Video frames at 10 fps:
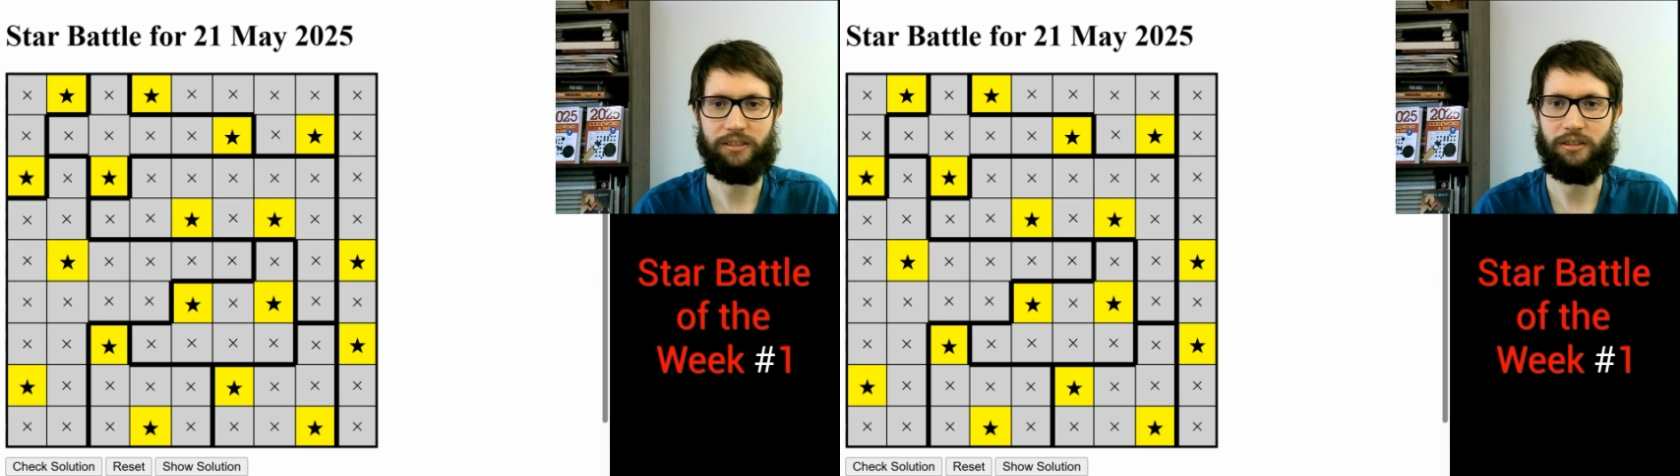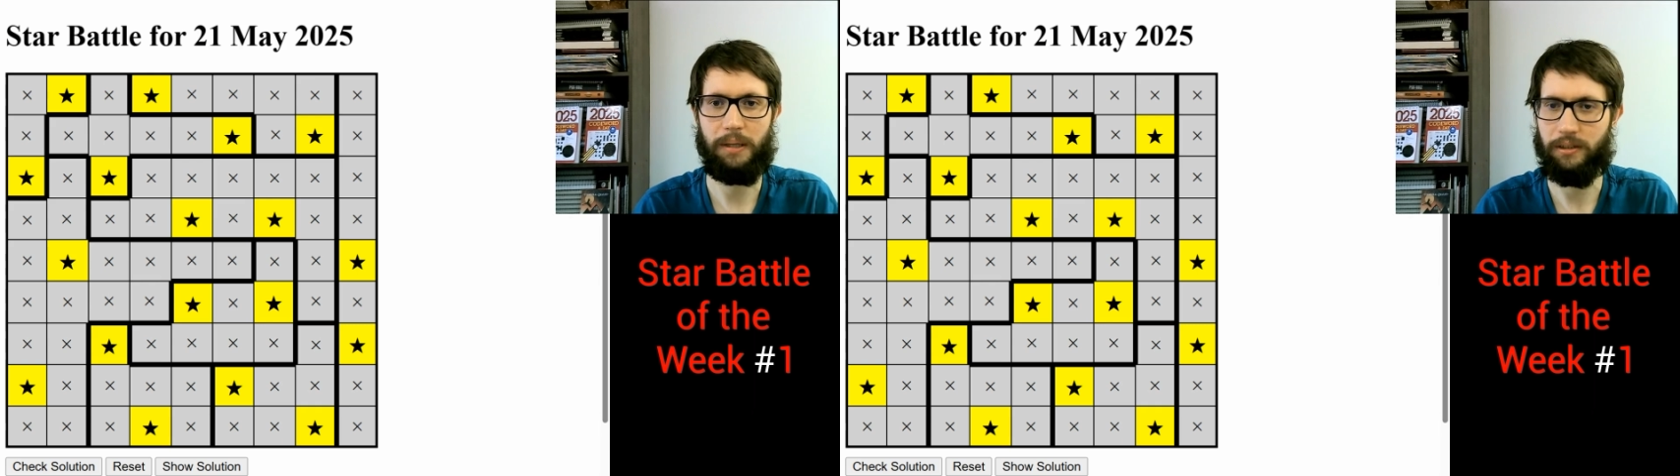
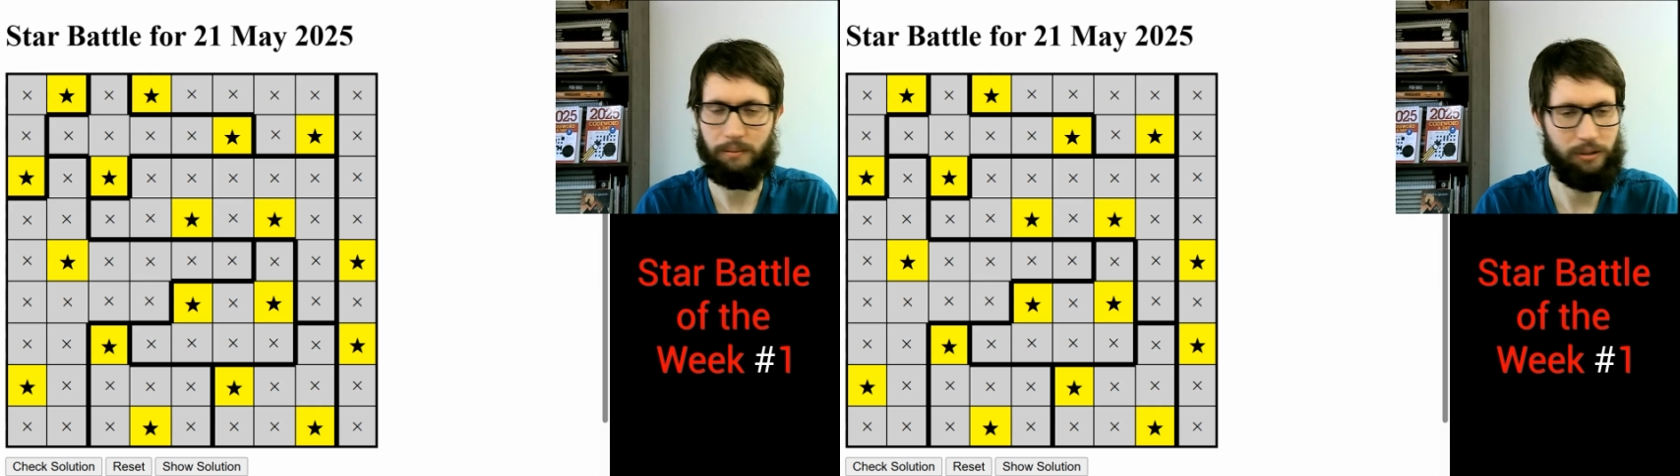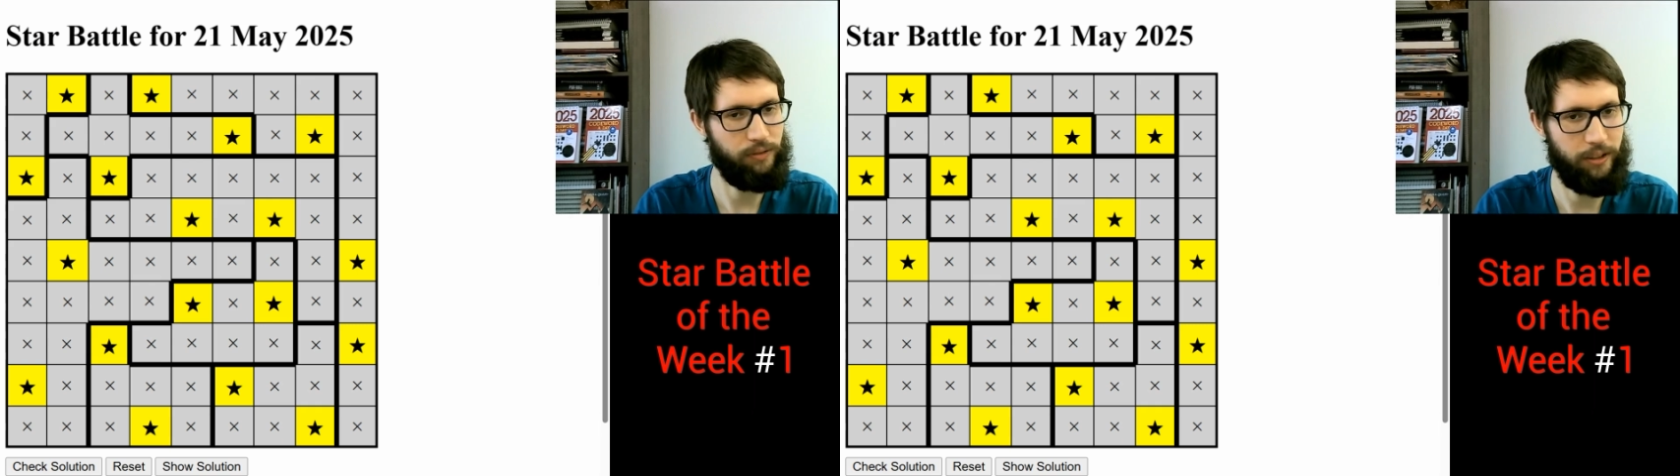so by the
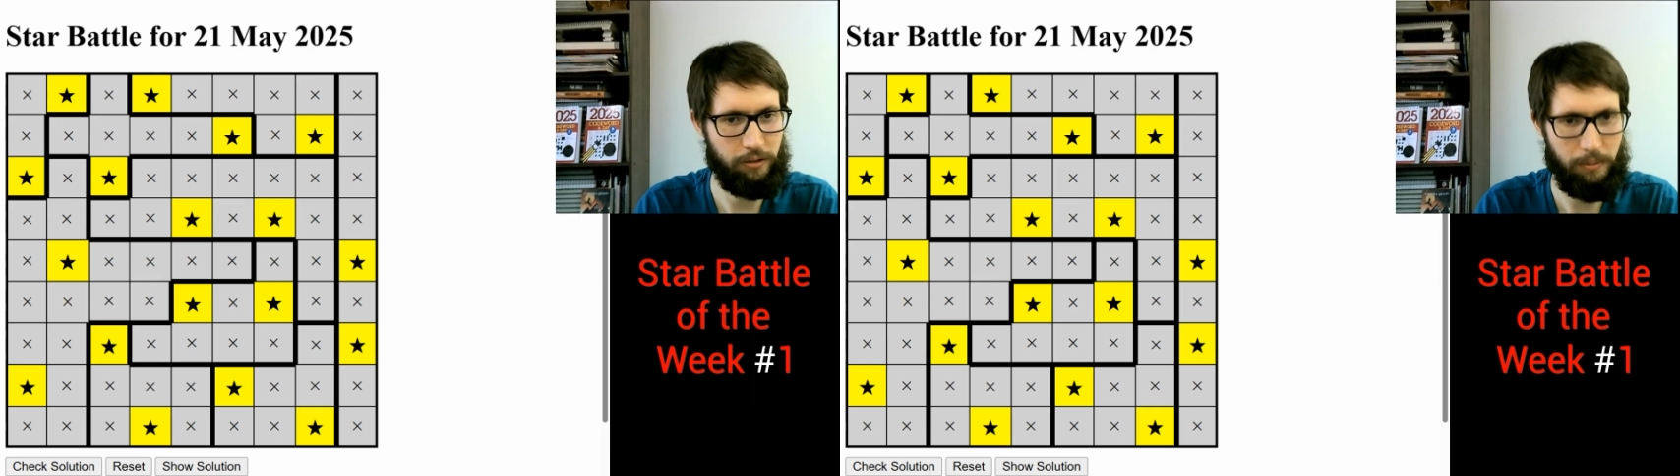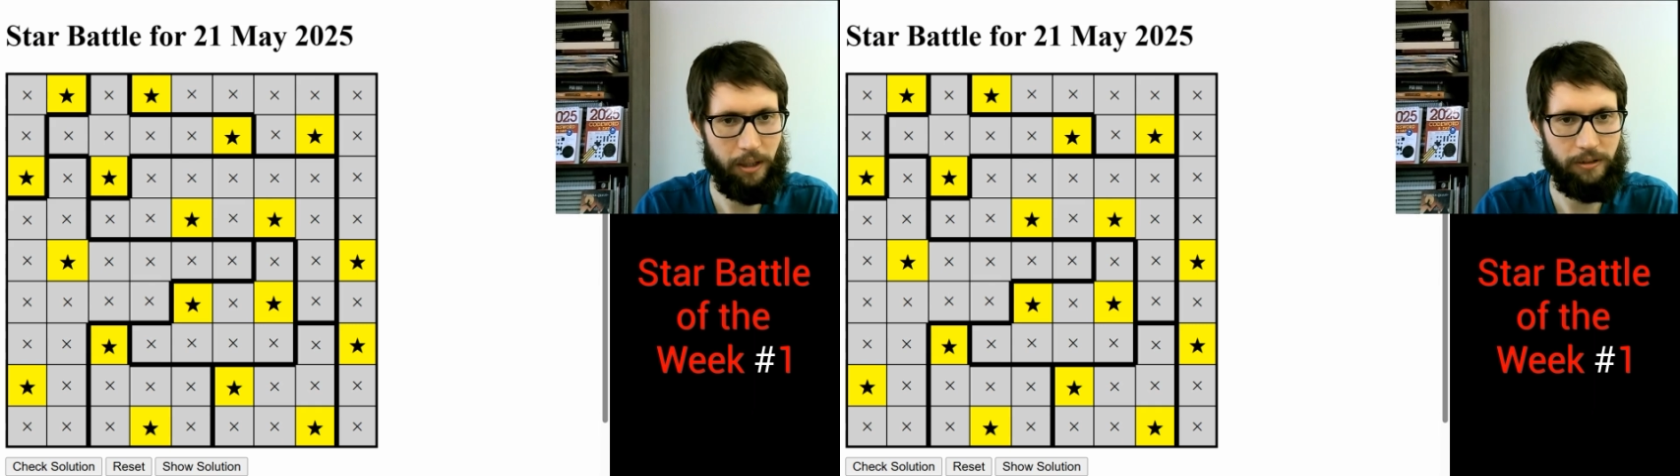time this video
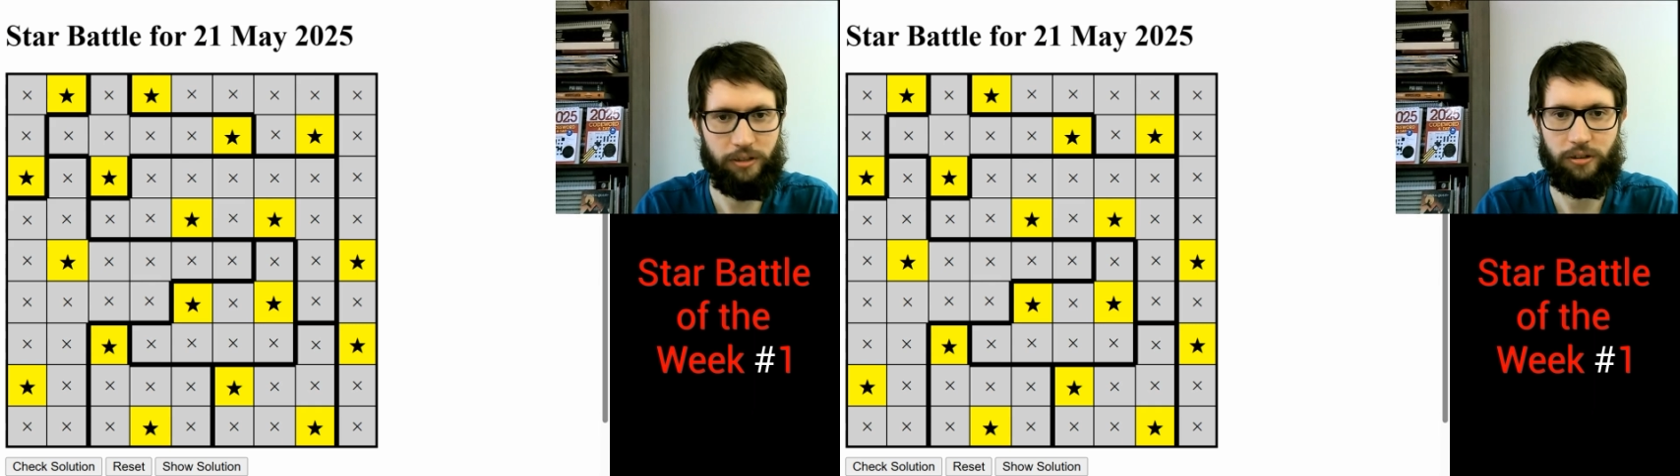is uploaded,